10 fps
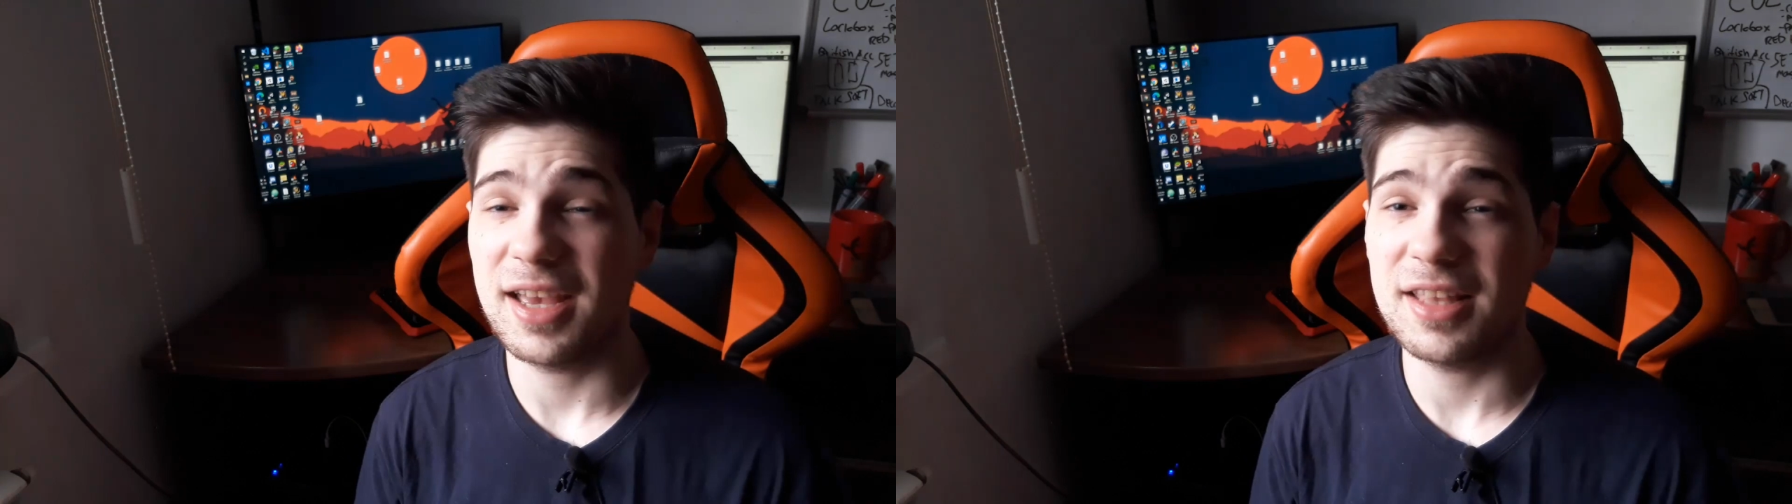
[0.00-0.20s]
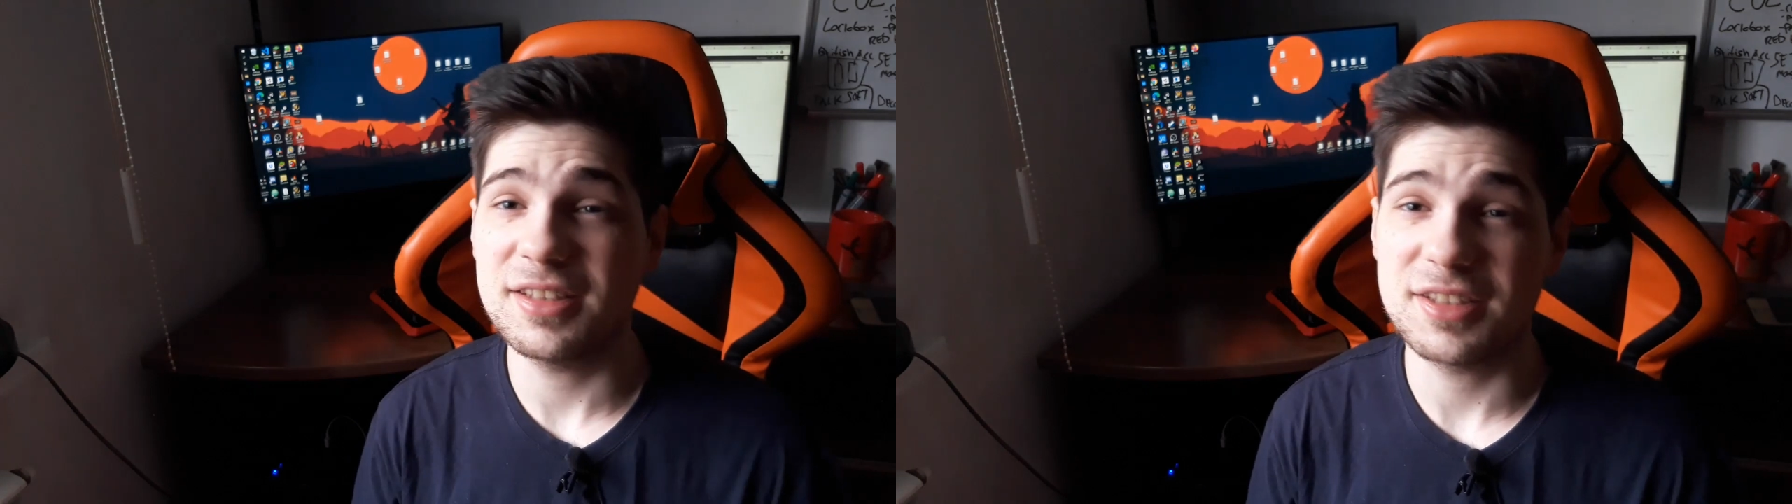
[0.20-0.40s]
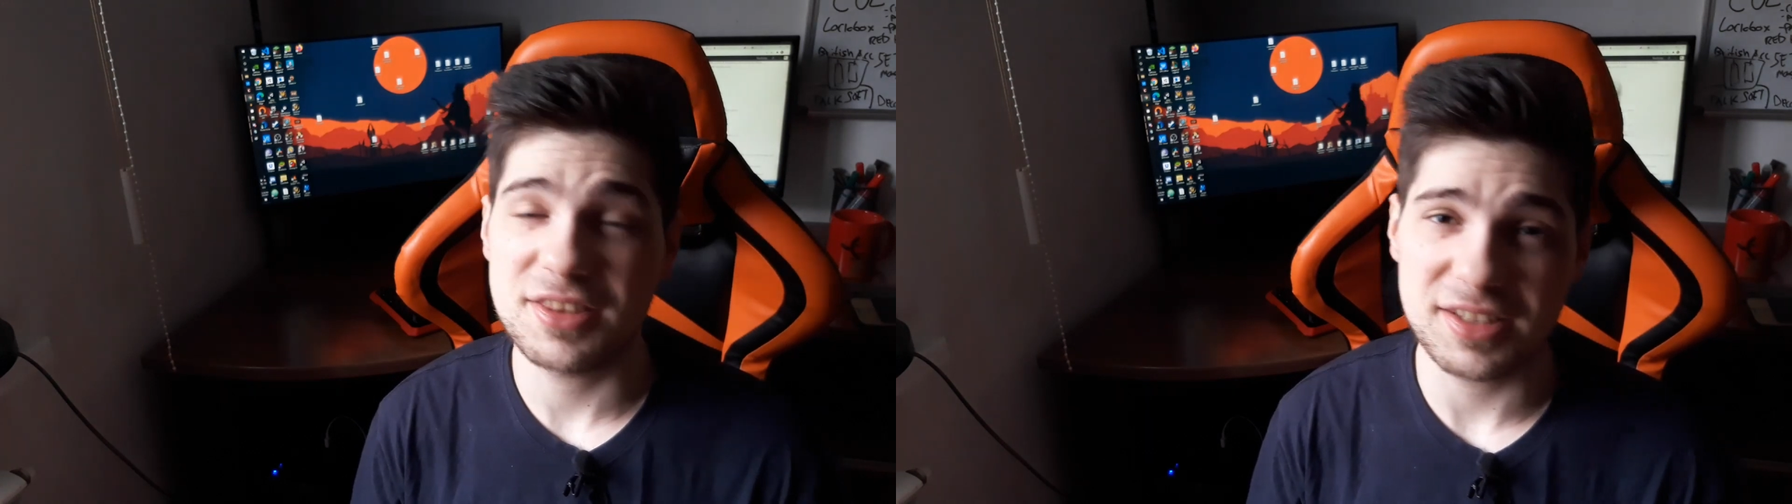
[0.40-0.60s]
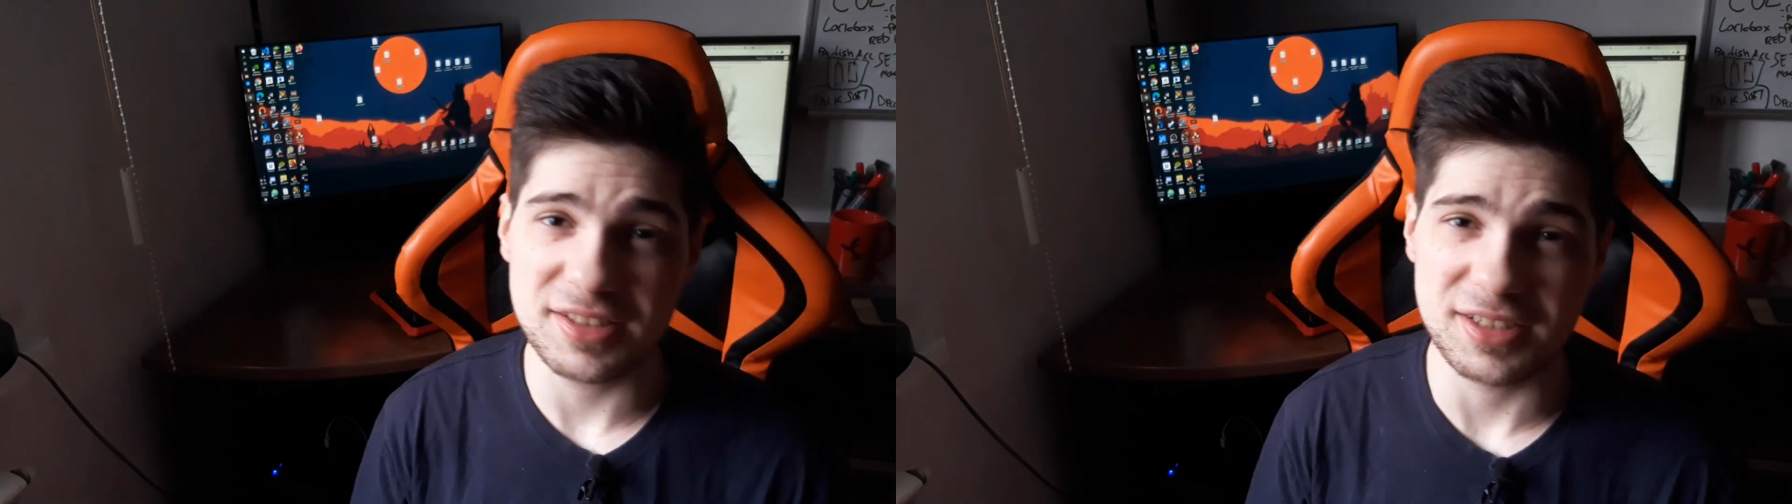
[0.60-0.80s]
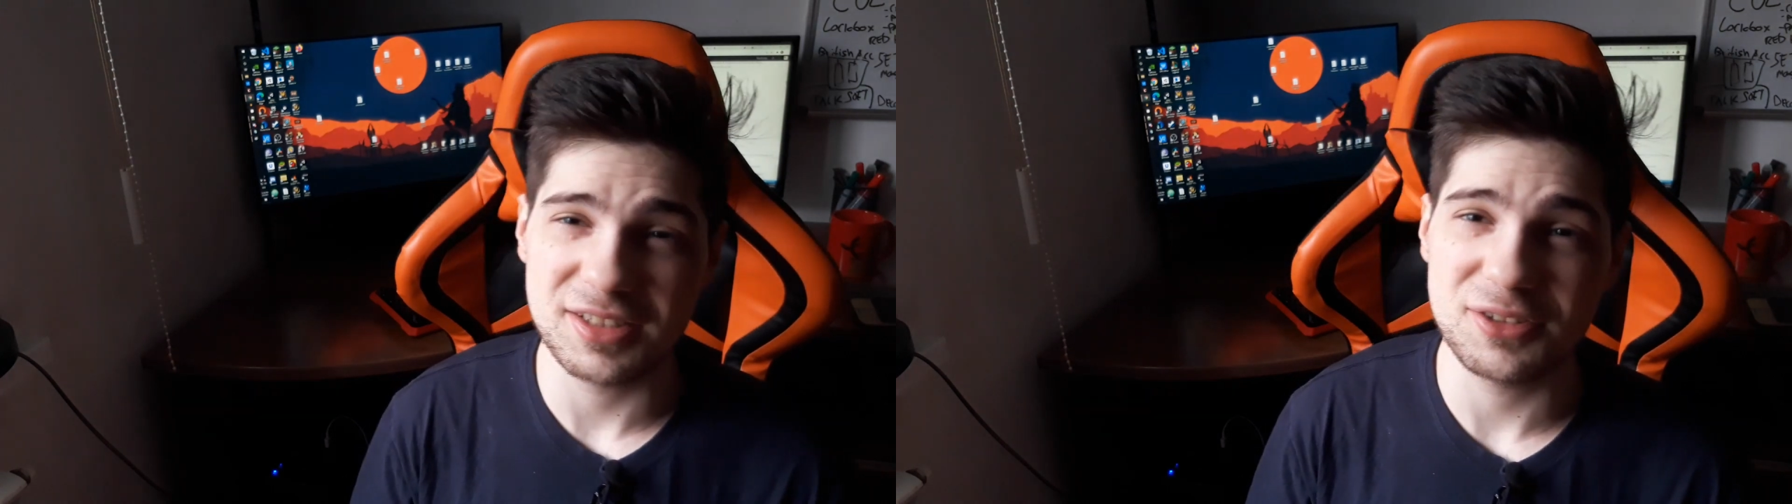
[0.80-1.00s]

antithetic